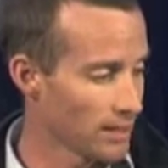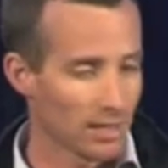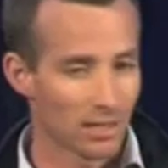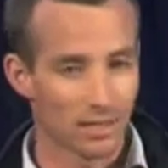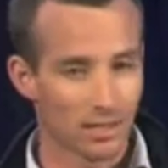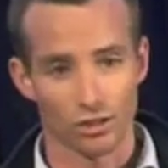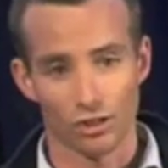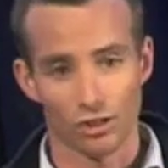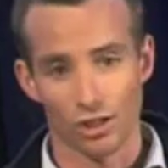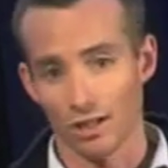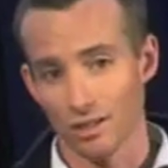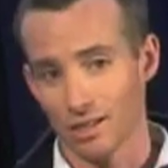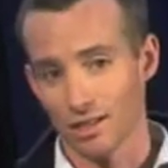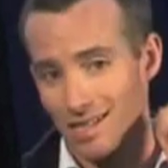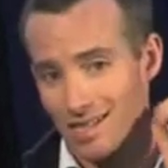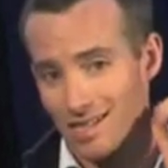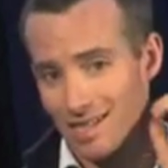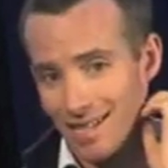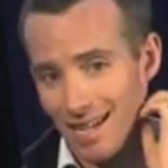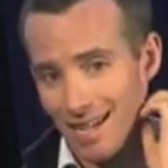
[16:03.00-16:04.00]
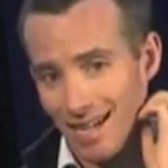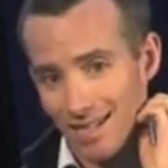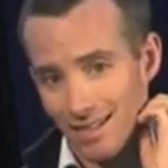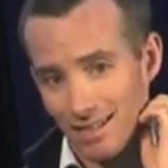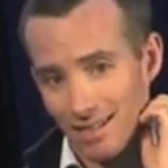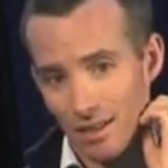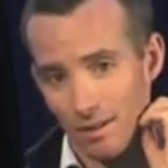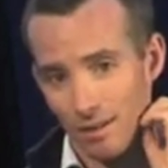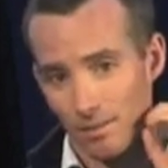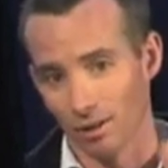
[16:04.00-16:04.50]
Is the change
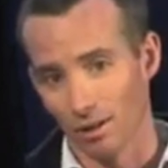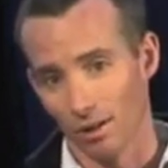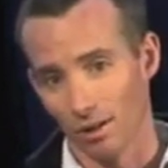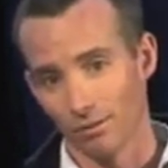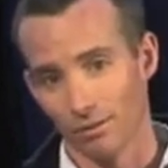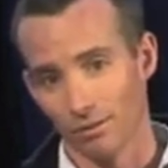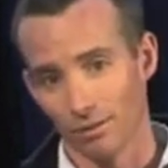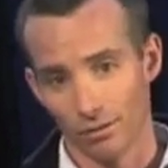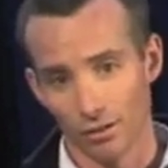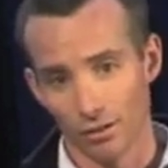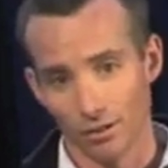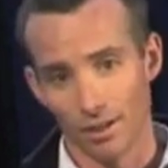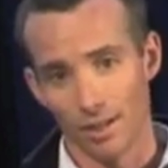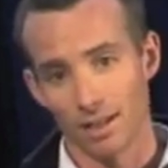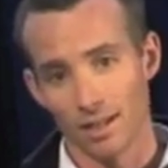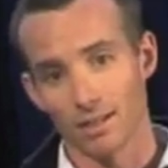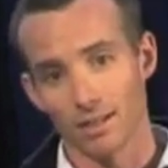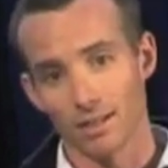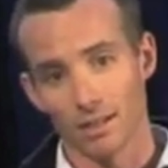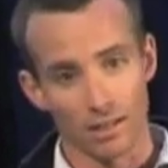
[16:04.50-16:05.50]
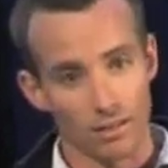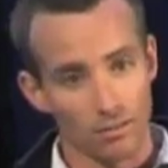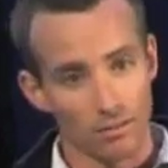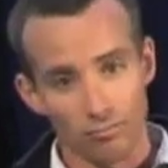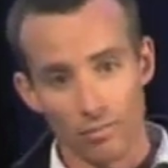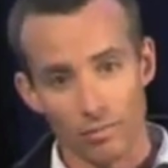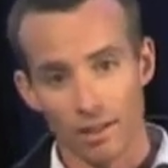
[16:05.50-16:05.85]
sustained? They've been going for a few years.